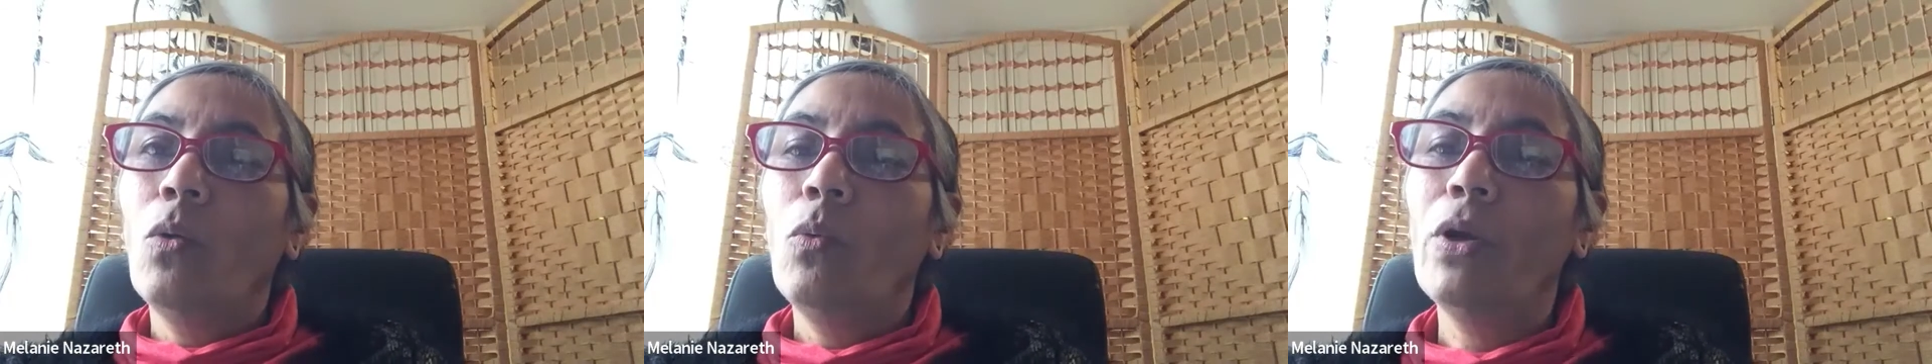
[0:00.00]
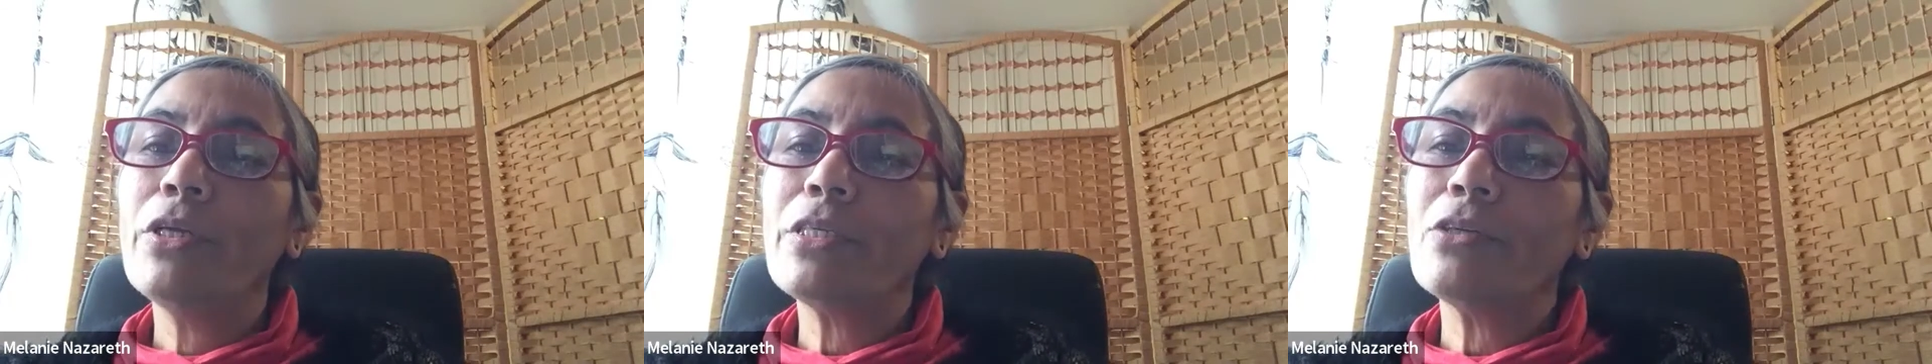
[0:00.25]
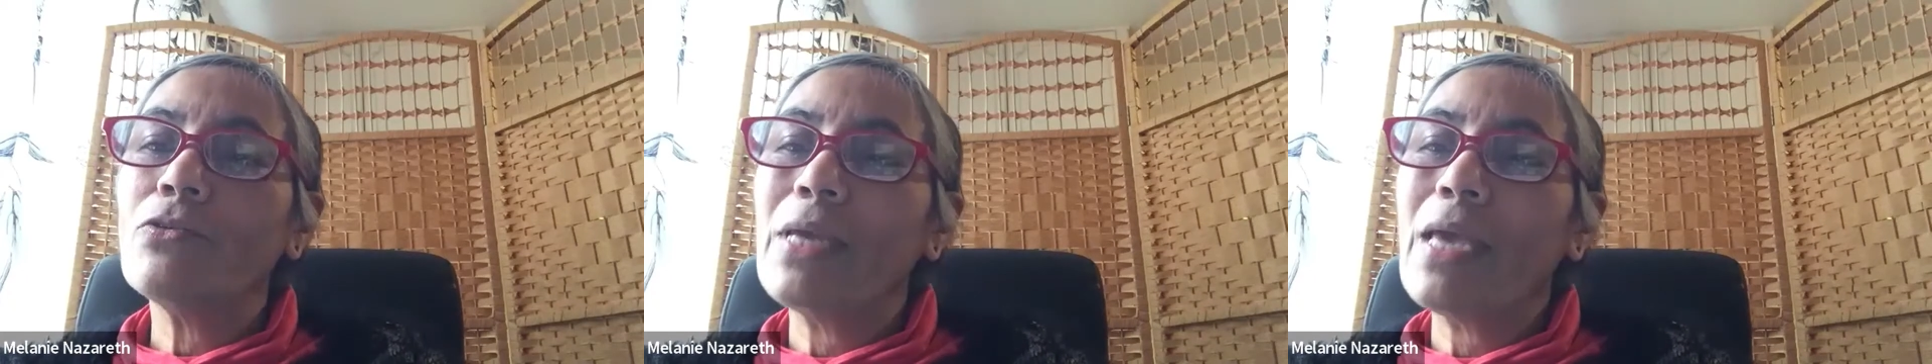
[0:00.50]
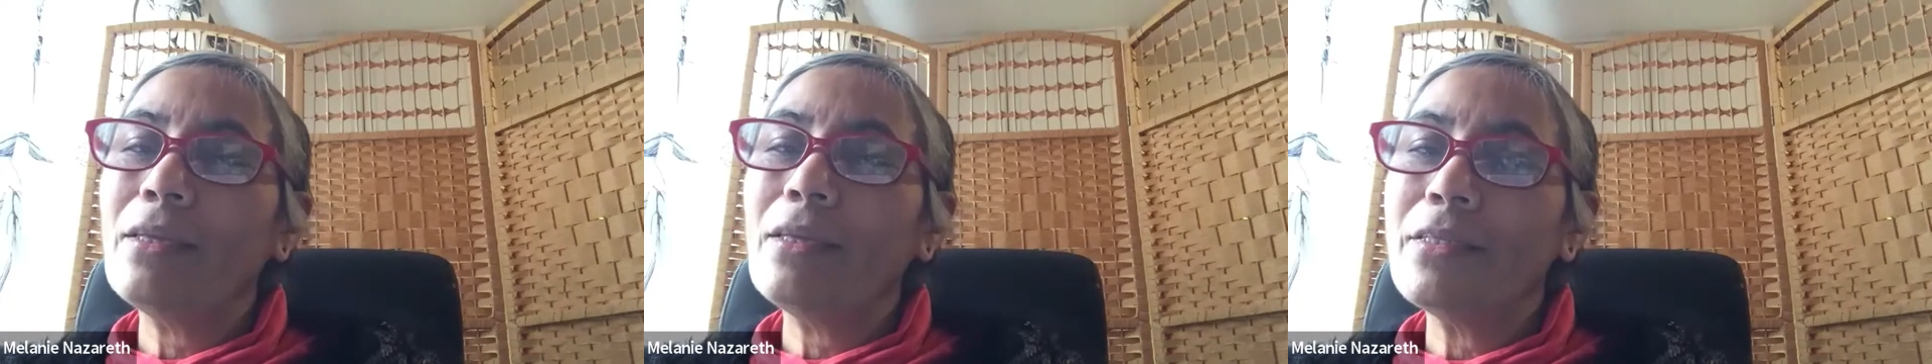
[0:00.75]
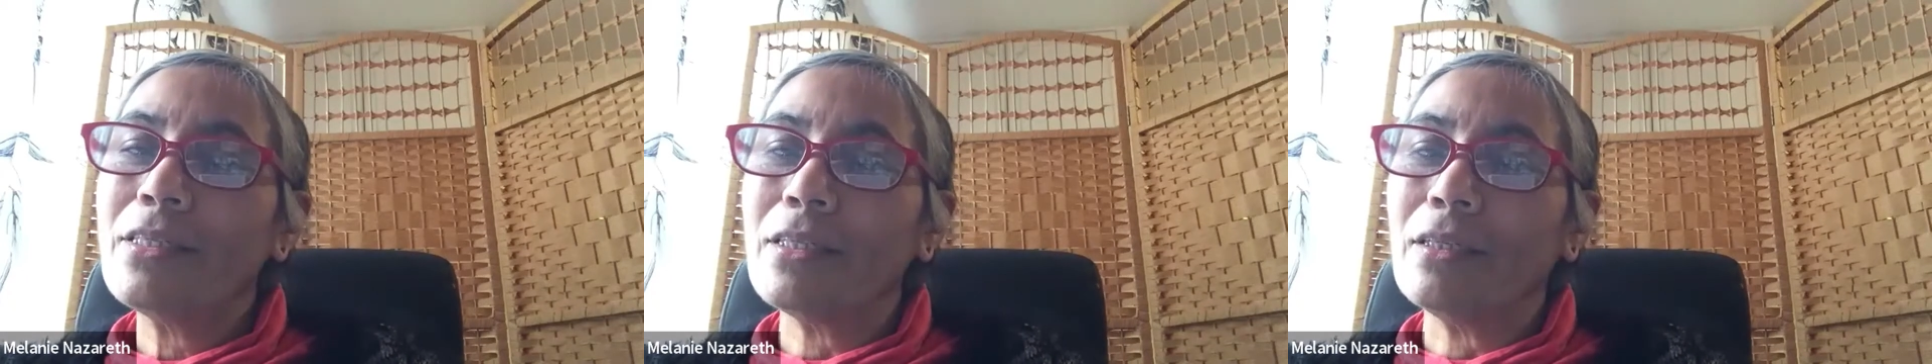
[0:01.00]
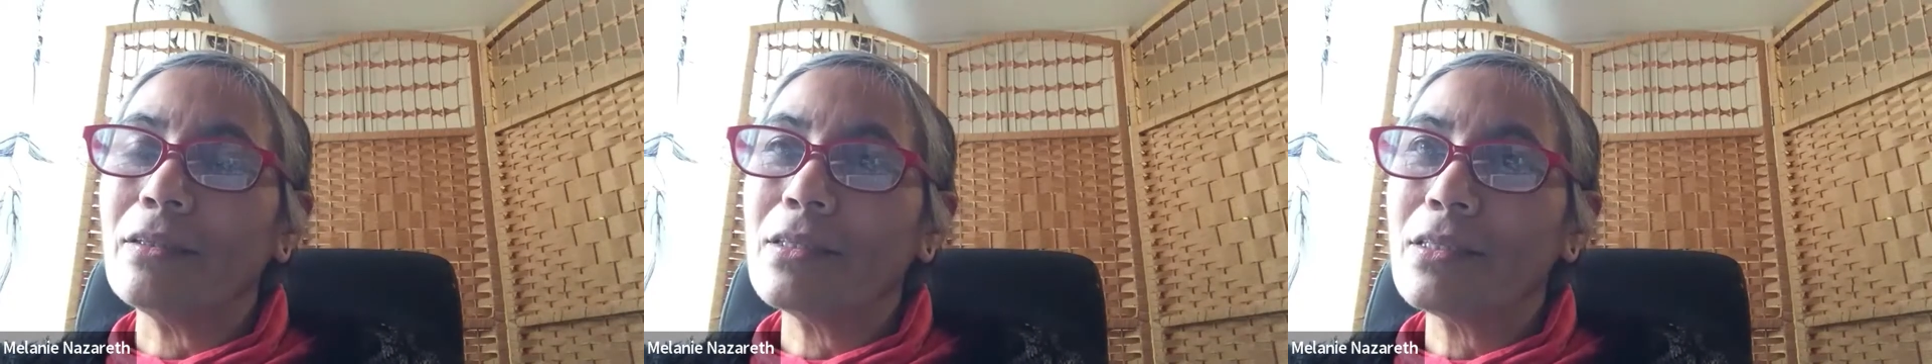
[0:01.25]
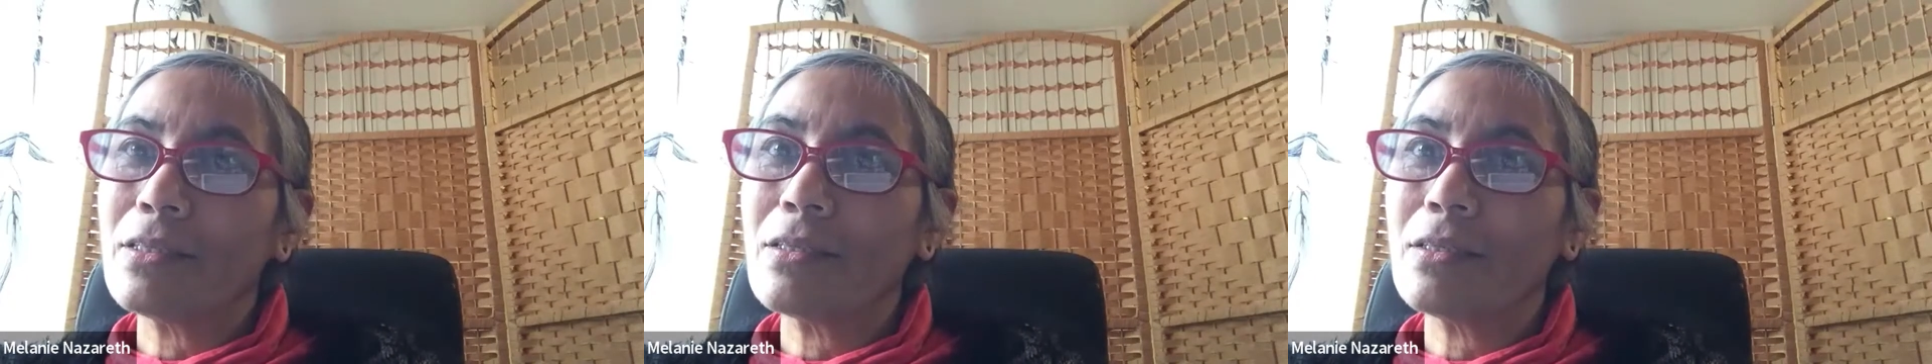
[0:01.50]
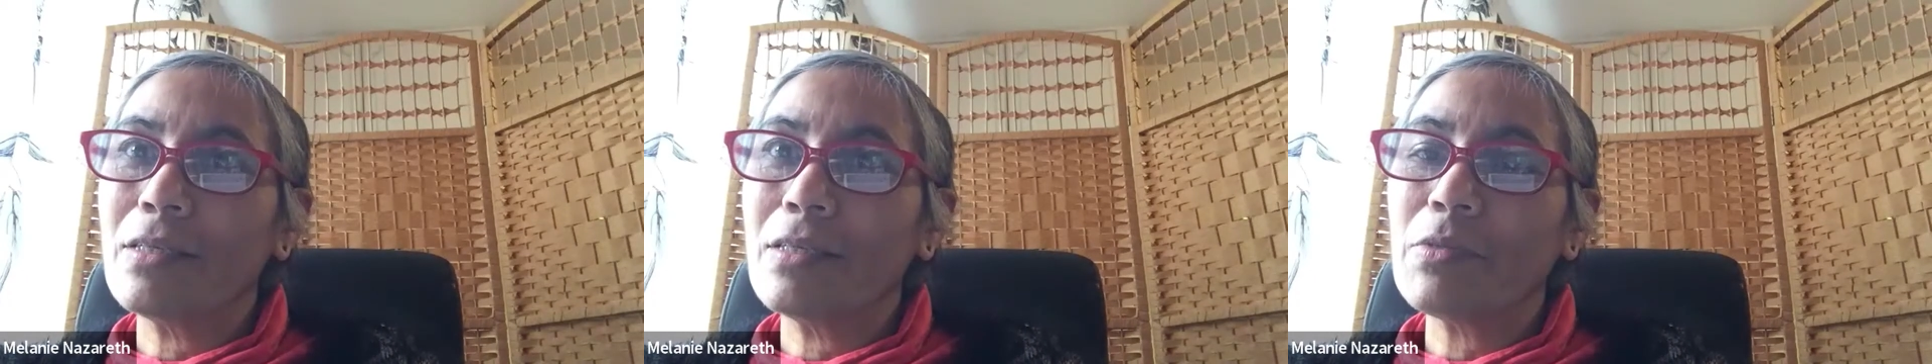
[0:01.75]
Whereas in reality, this
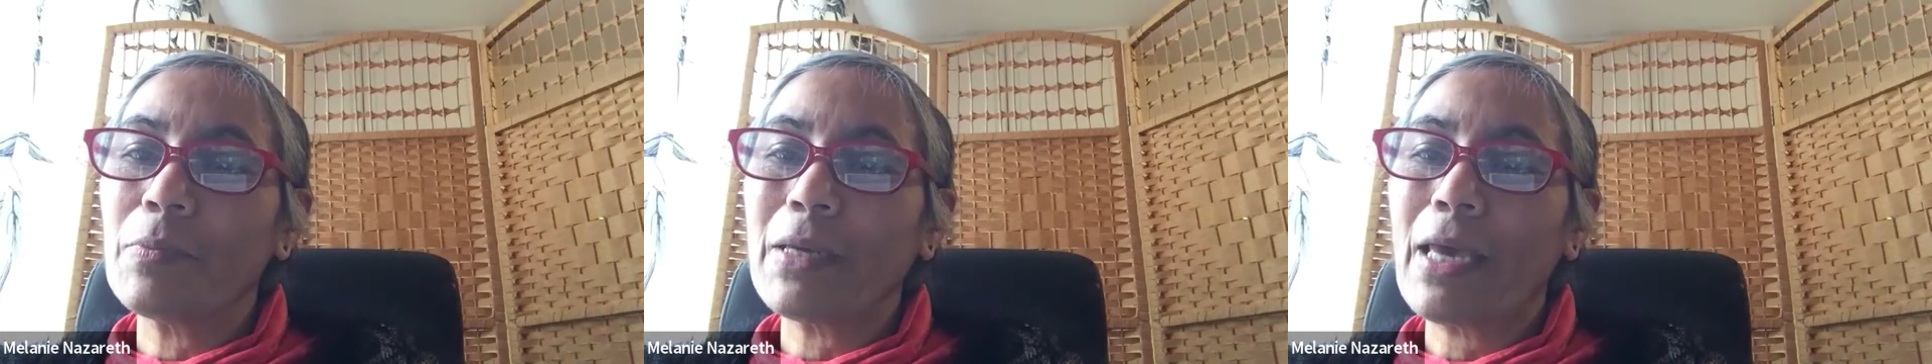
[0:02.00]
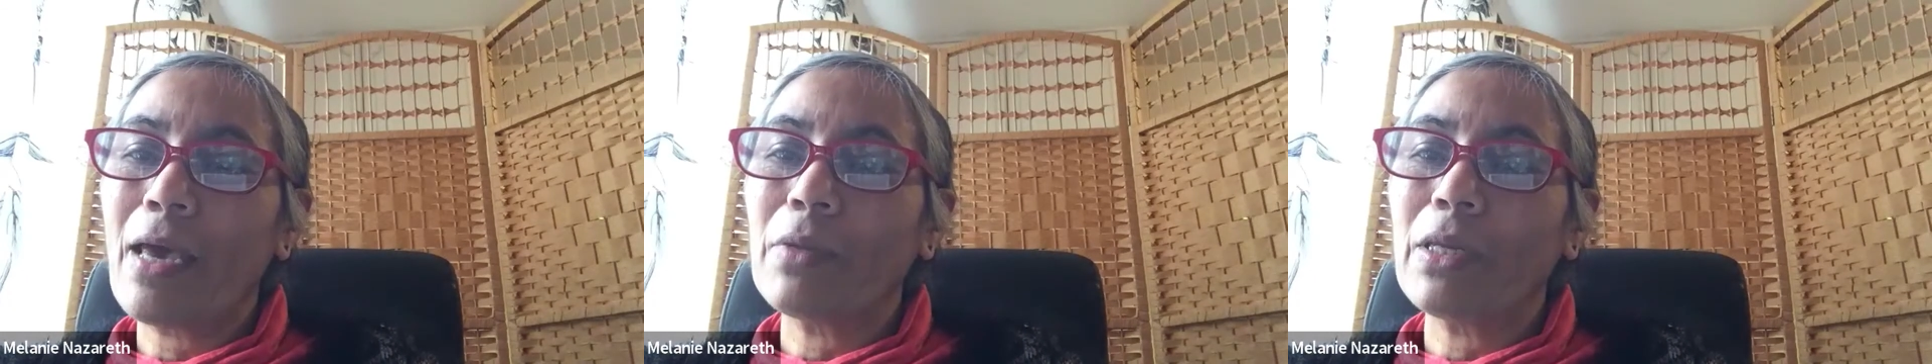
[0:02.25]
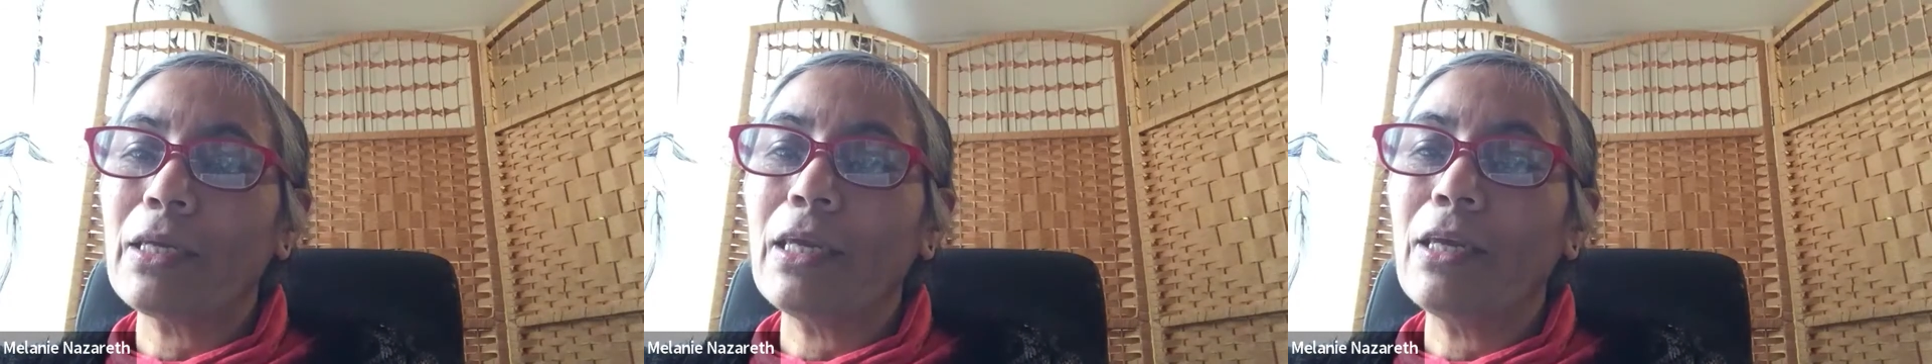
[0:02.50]
doesn't seem to be happening.